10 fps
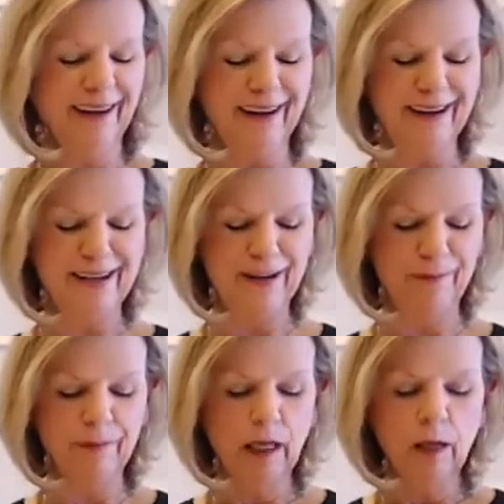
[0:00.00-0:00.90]

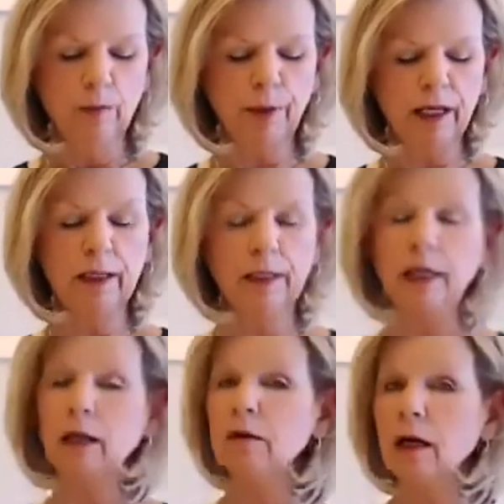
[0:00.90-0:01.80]
But the
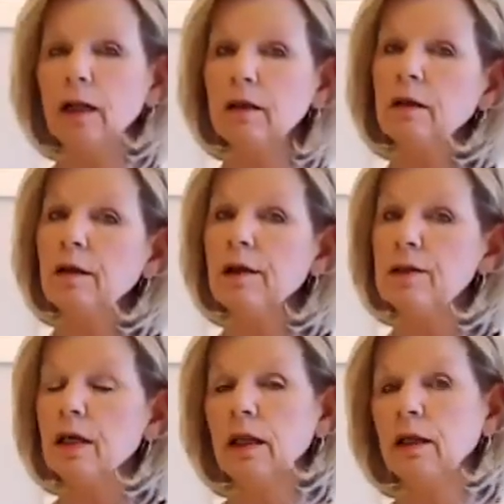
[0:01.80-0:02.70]
yellow color is
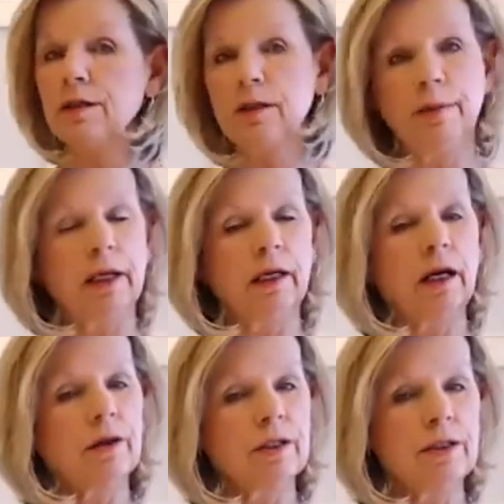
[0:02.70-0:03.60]
telling us the beta
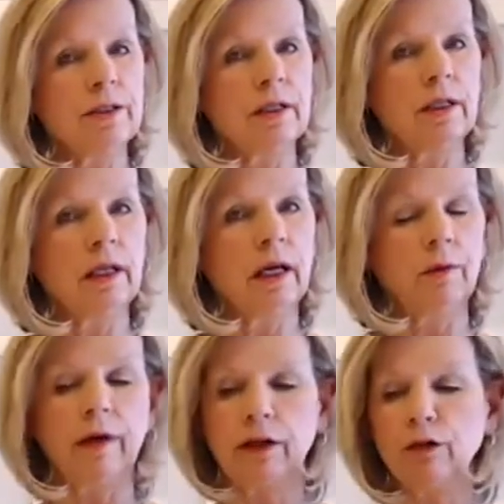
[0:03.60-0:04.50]
carotene's in there. We
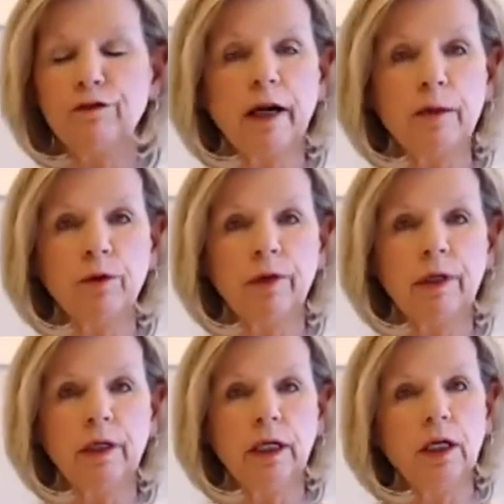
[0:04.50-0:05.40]
got good fiber in
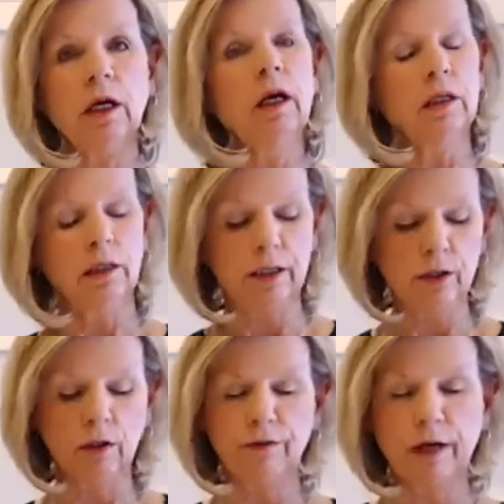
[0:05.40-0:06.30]
here, lots
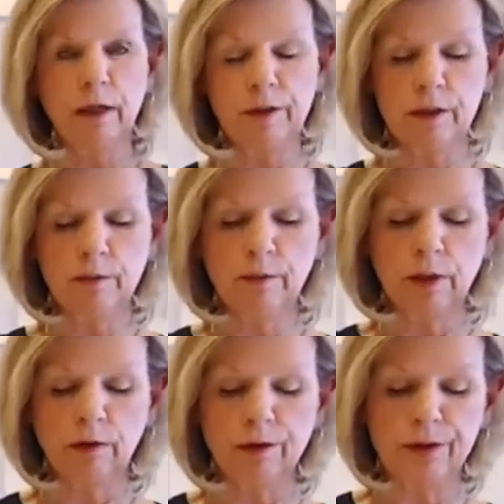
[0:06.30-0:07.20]
of good vitamins and
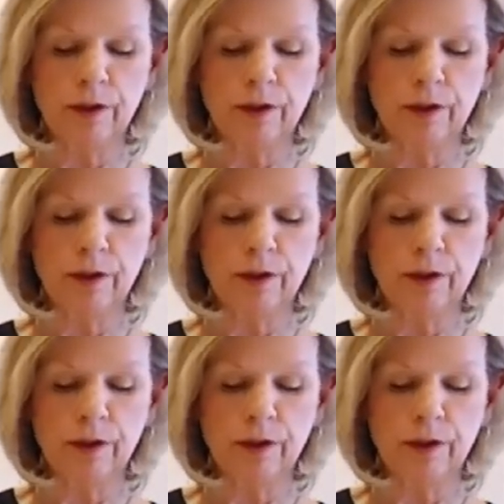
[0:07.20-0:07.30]
minerals.